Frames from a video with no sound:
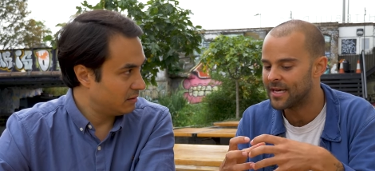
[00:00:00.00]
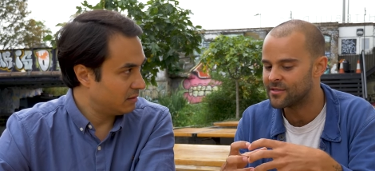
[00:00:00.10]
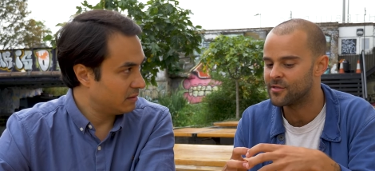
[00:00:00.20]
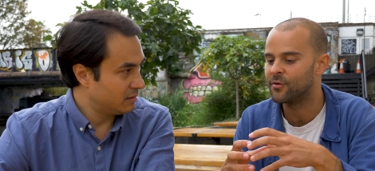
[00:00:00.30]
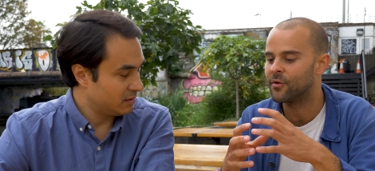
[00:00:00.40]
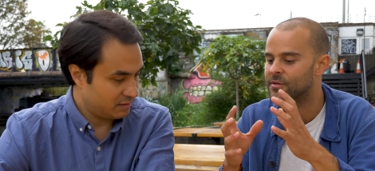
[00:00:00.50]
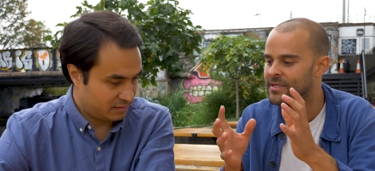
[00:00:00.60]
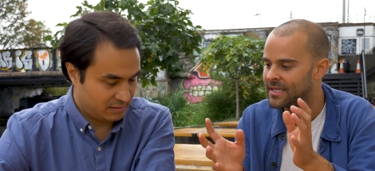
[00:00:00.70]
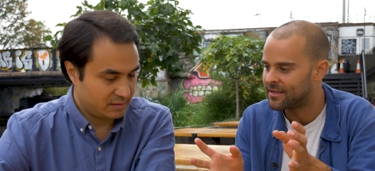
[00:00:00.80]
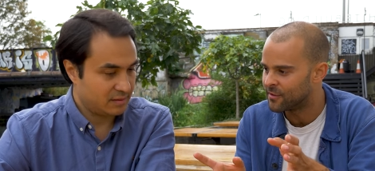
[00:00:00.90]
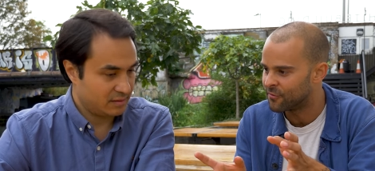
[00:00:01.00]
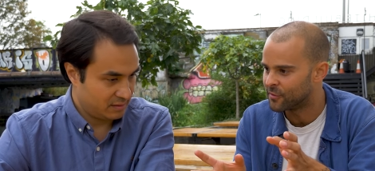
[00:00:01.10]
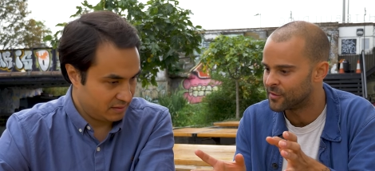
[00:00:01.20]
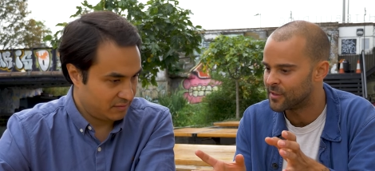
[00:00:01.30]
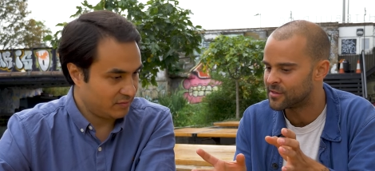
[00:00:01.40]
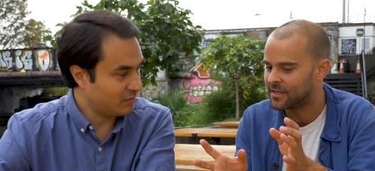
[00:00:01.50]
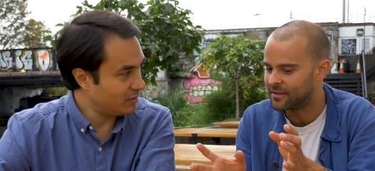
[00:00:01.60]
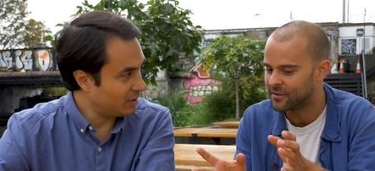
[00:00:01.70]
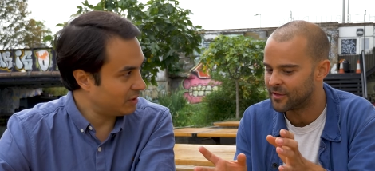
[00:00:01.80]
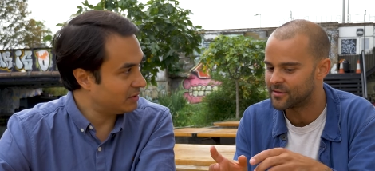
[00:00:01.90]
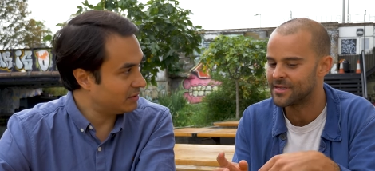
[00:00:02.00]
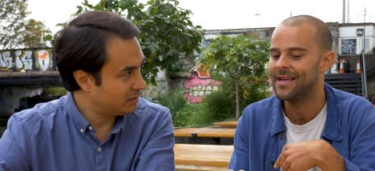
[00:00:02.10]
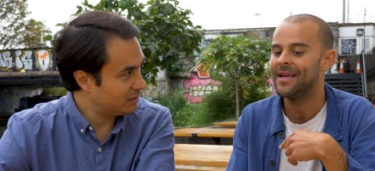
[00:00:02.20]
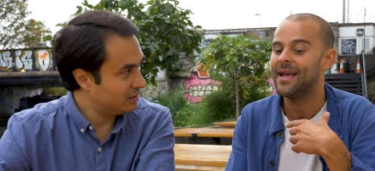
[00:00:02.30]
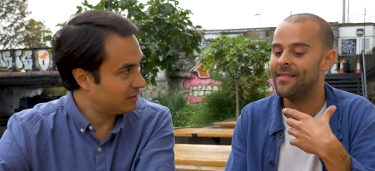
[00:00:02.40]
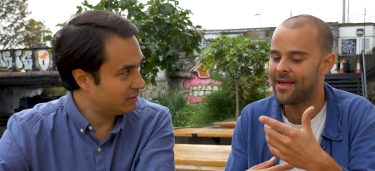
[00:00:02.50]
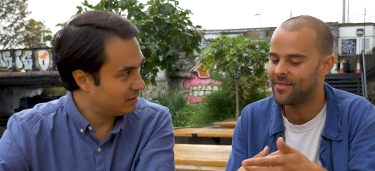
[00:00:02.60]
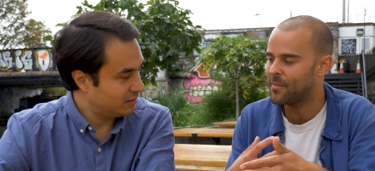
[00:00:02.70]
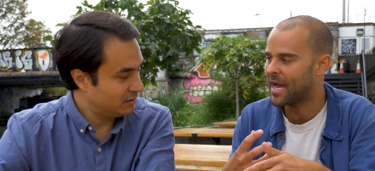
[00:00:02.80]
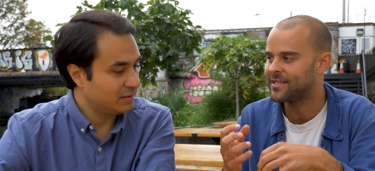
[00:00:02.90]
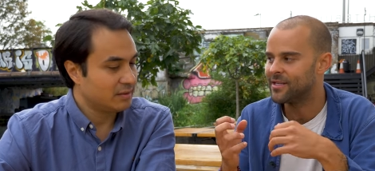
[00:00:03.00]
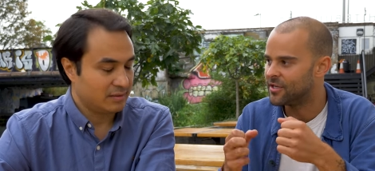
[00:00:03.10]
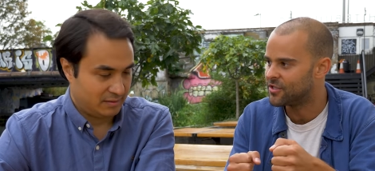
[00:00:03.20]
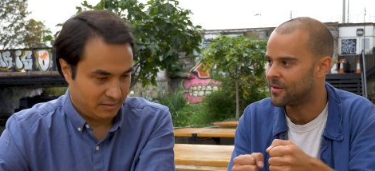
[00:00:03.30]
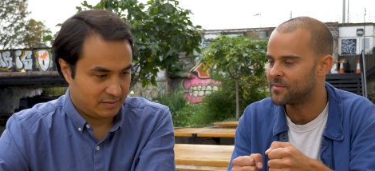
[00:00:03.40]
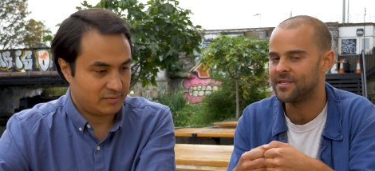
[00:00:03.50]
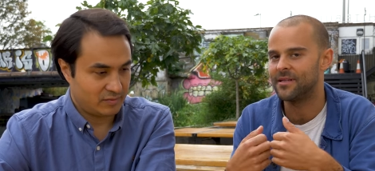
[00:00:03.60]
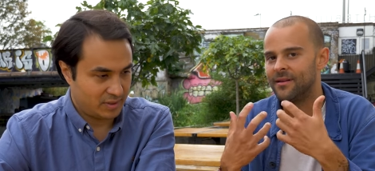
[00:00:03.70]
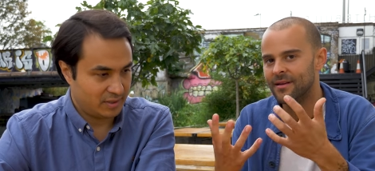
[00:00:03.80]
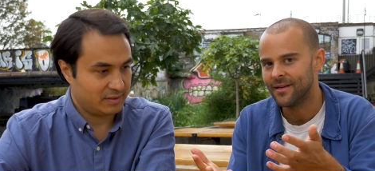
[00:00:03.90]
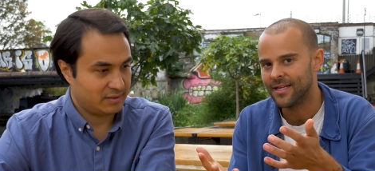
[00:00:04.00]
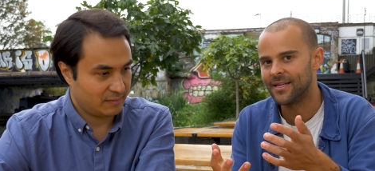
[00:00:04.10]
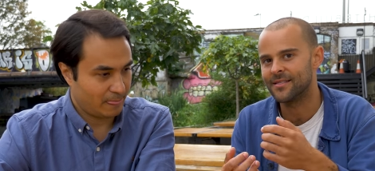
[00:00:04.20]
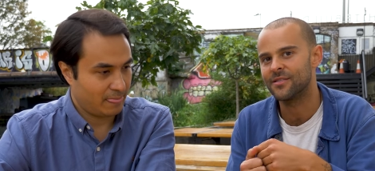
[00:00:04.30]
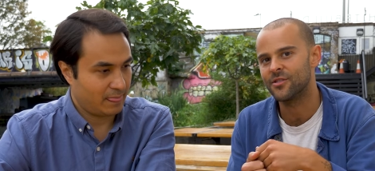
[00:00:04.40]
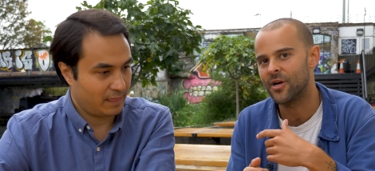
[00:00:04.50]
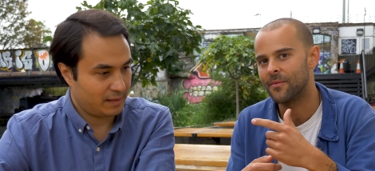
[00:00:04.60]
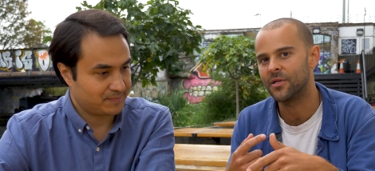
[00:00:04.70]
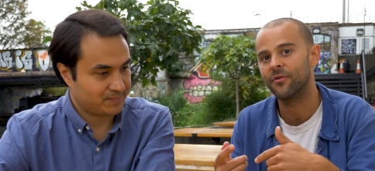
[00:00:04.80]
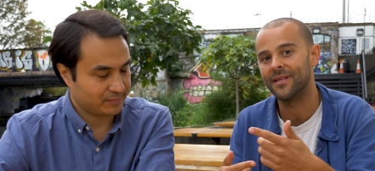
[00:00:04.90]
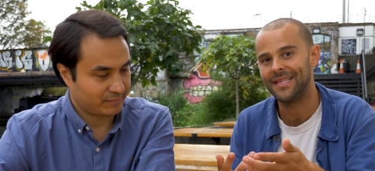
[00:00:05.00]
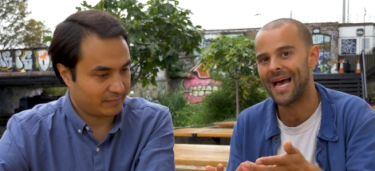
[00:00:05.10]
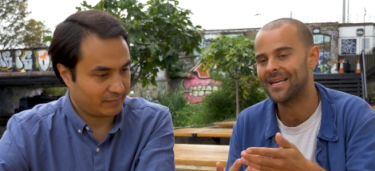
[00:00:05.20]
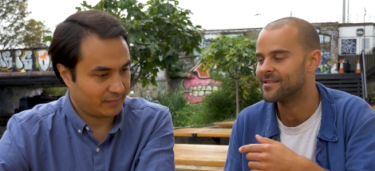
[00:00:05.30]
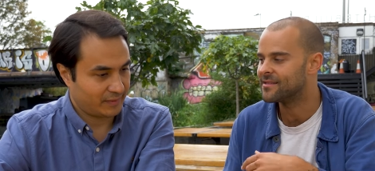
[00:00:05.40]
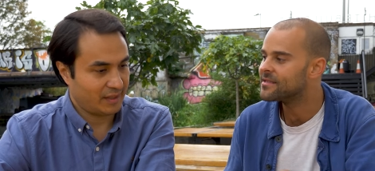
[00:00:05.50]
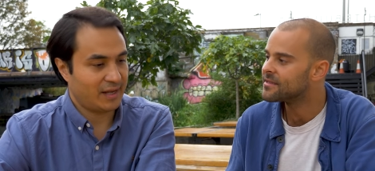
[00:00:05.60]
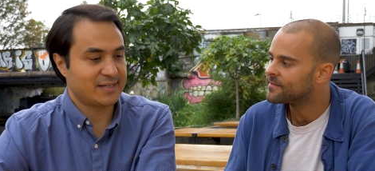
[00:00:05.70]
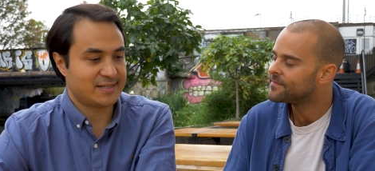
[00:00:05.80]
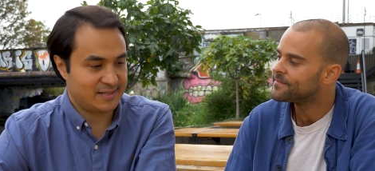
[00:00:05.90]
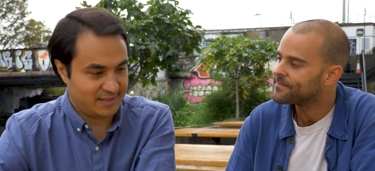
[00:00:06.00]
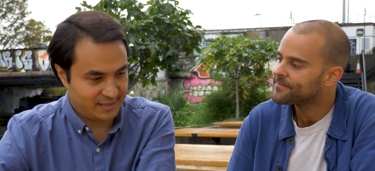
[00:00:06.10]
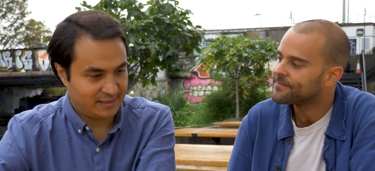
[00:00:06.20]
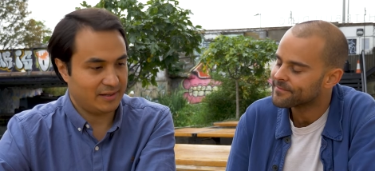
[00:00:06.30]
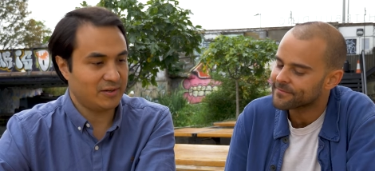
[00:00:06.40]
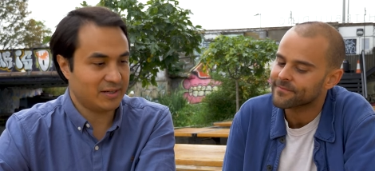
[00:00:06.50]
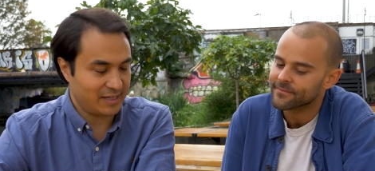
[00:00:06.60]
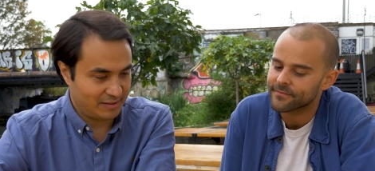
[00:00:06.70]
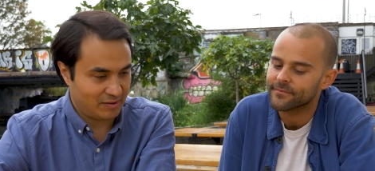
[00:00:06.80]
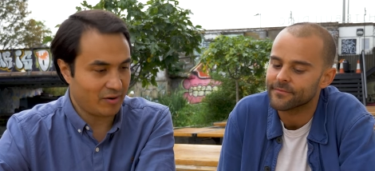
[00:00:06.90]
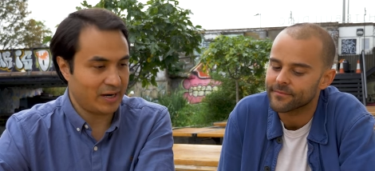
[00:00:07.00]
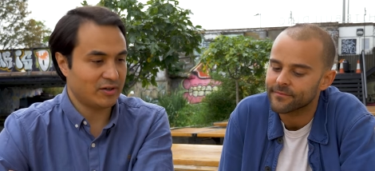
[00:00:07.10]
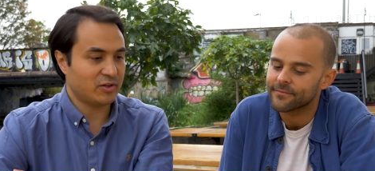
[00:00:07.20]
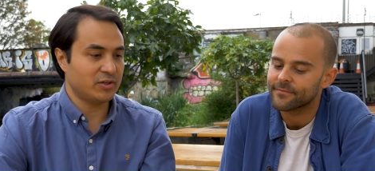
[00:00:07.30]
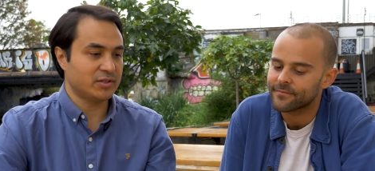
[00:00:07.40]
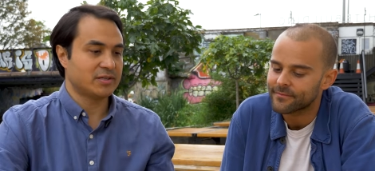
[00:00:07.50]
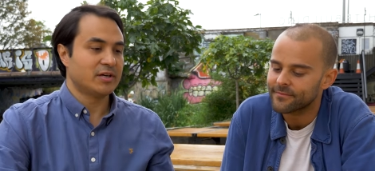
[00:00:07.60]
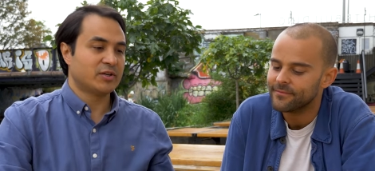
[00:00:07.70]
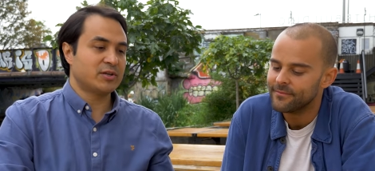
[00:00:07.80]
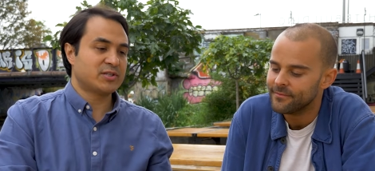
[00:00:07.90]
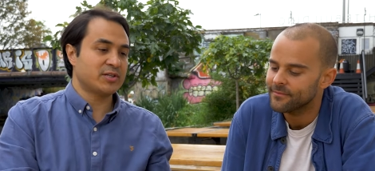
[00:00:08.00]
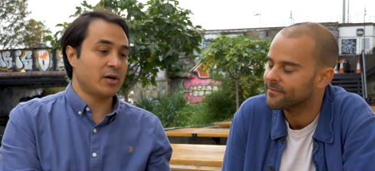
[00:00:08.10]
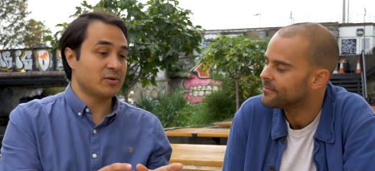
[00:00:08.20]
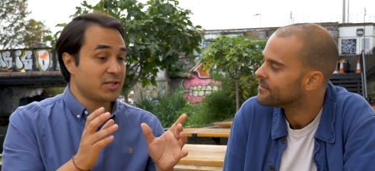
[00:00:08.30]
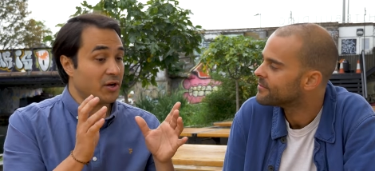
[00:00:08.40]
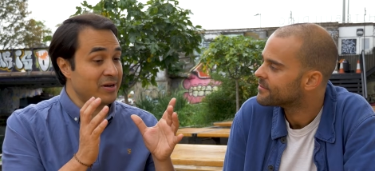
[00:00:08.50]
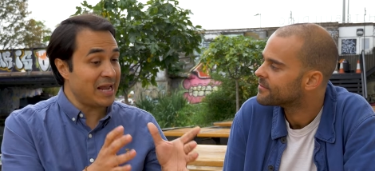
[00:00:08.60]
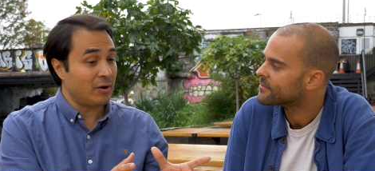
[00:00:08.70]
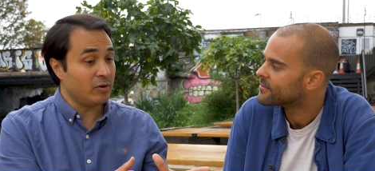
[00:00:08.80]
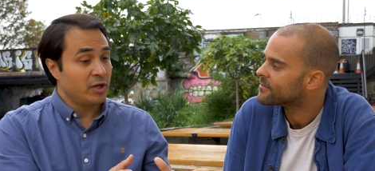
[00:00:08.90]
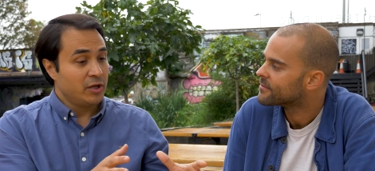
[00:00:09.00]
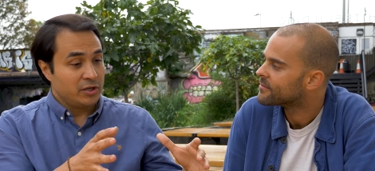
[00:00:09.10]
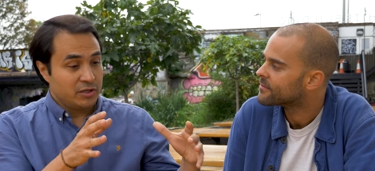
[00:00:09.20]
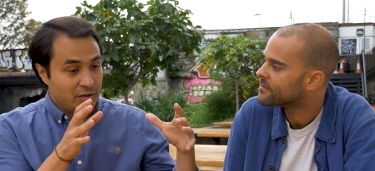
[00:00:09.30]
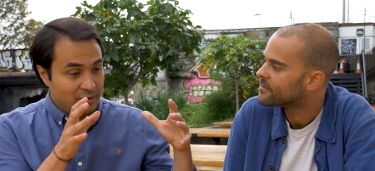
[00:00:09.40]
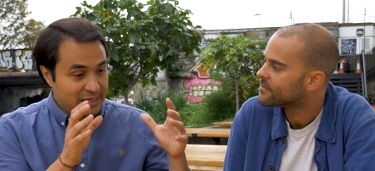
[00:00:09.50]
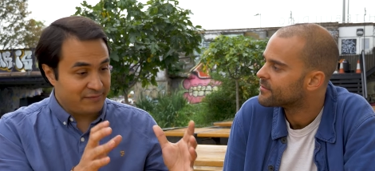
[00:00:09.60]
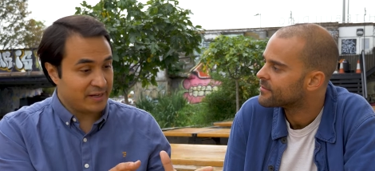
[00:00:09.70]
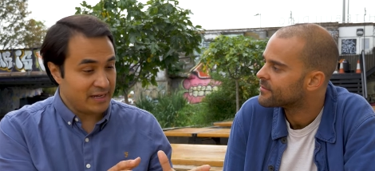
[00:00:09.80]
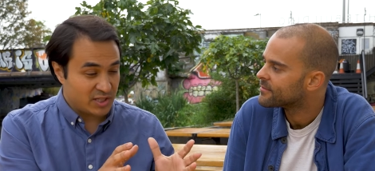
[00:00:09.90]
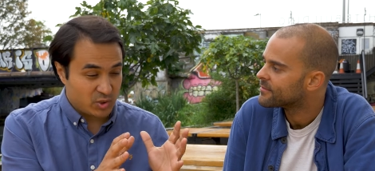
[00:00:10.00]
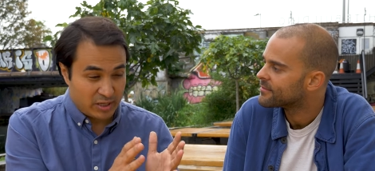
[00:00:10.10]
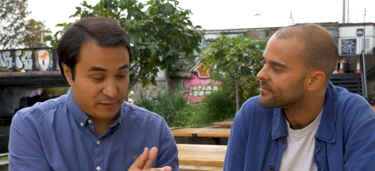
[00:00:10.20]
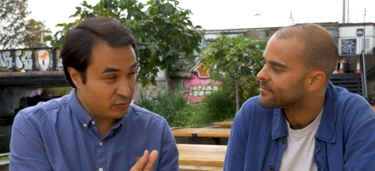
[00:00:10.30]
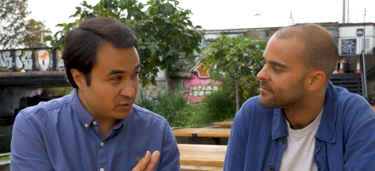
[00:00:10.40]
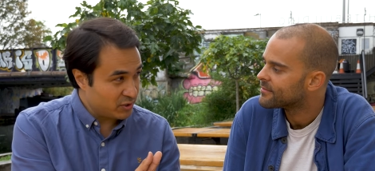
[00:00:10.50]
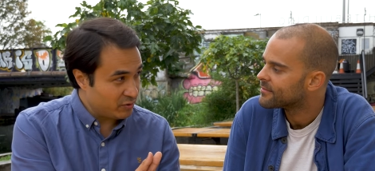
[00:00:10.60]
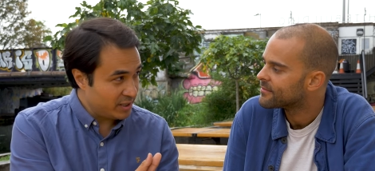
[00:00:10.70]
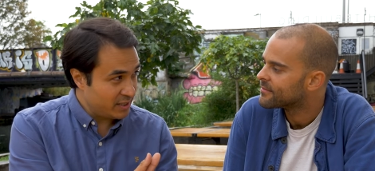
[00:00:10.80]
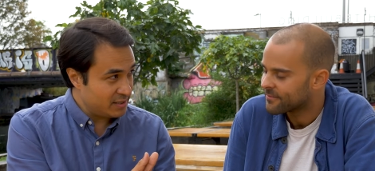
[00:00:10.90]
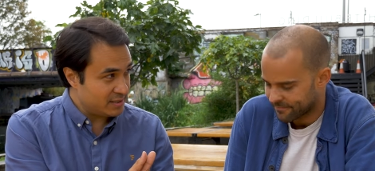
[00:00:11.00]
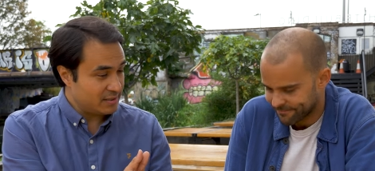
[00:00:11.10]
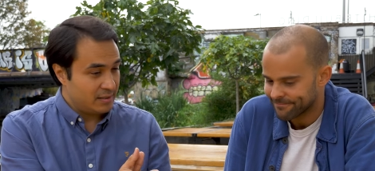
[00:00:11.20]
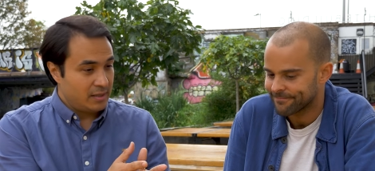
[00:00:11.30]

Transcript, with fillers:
Speaker 1: that sucrose into the fructose and glucose, right. and then the bacteria jumps in right. and does its job to create the acids.
Speaker 2: I see. Okay. All right. Good. Good to know. So now you're leaving it at 24 degrees